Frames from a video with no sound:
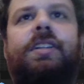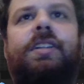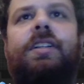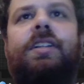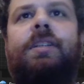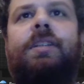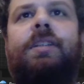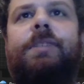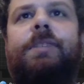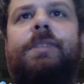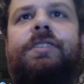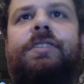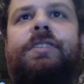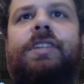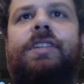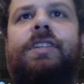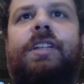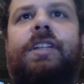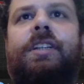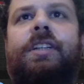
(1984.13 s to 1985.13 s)
let me just
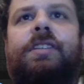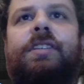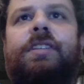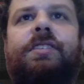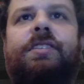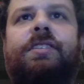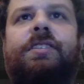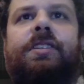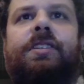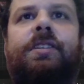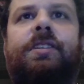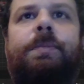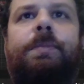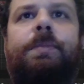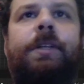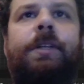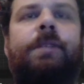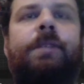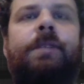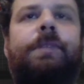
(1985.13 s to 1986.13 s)
check, it's a
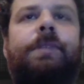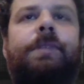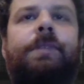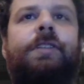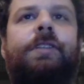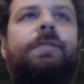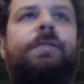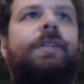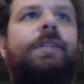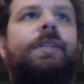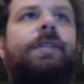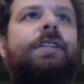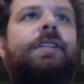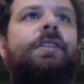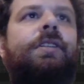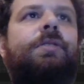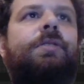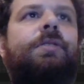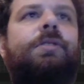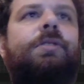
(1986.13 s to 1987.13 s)
parameter right
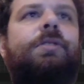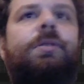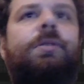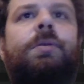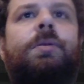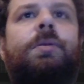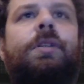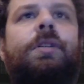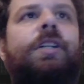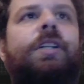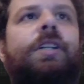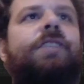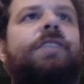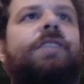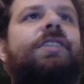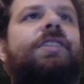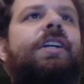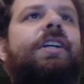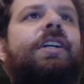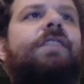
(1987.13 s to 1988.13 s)
now. So okay,
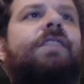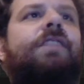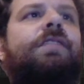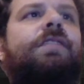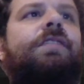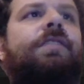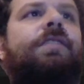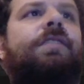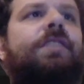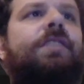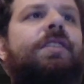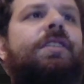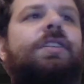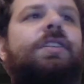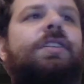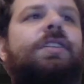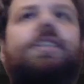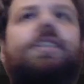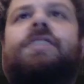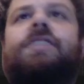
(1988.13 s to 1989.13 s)
save,
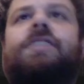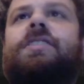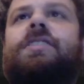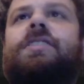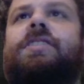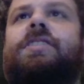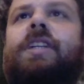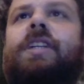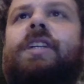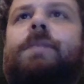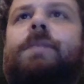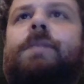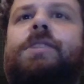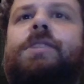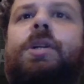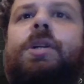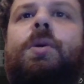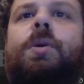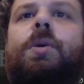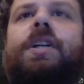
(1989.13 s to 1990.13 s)
it's the same.
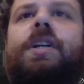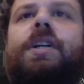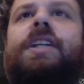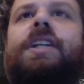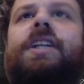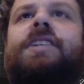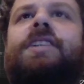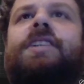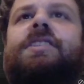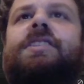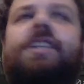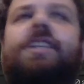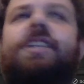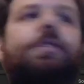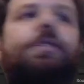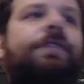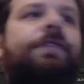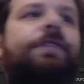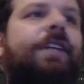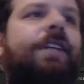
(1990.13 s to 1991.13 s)
So instead
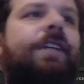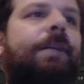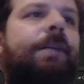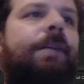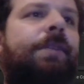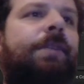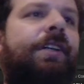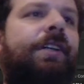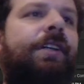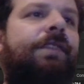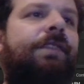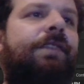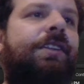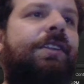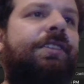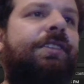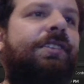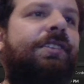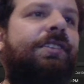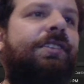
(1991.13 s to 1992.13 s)
of like playing with
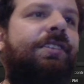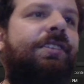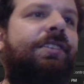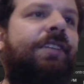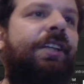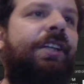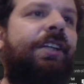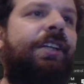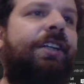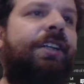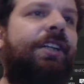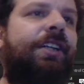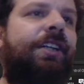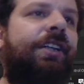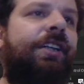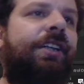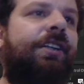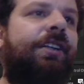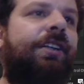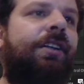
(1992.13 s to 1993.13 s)
this thing
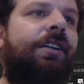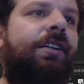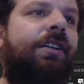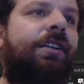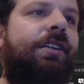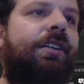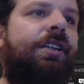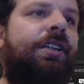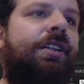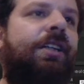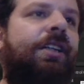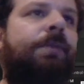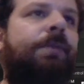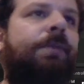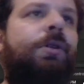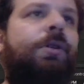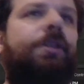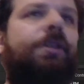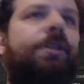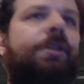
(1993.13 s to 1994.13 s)
here, I'm
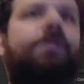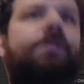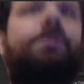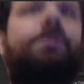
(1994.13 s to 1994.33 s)
going into